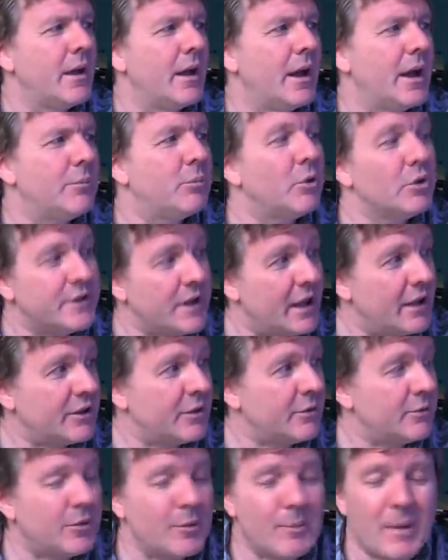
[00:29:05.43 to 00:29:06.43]
Uh, but yeah,
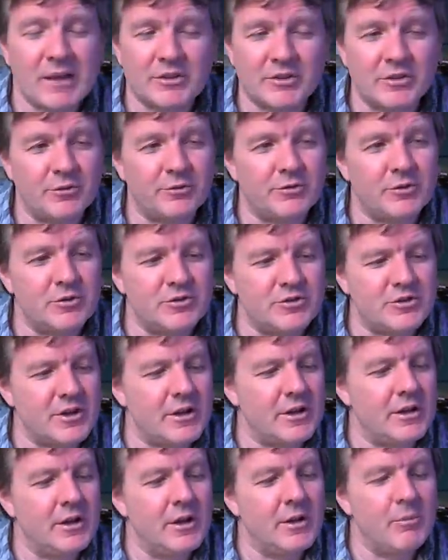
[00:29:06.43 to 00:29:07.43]
the, the Back to the
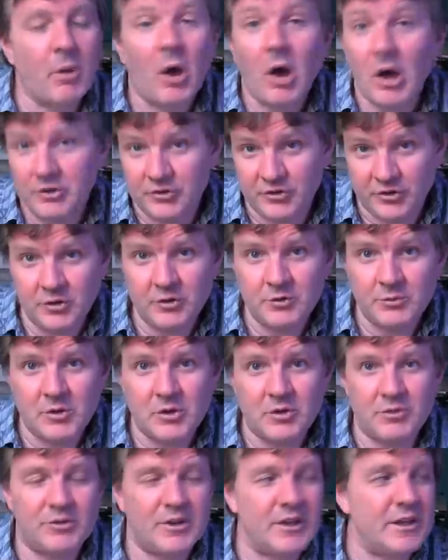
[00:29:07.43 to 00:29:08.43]
Future Part two
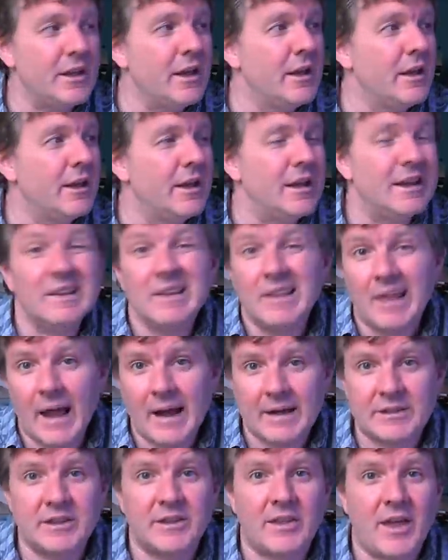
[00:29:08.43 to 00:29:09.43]
movie, it
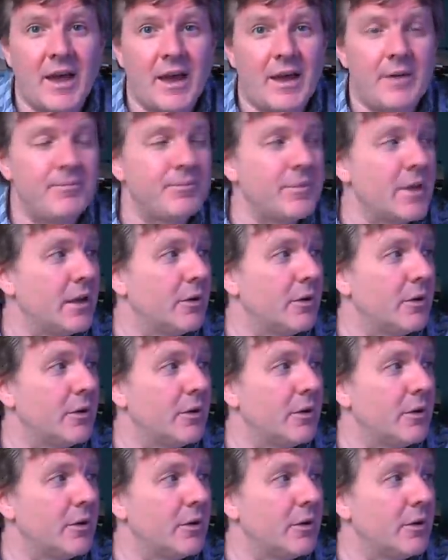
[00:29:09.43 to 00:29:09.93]
lacked that,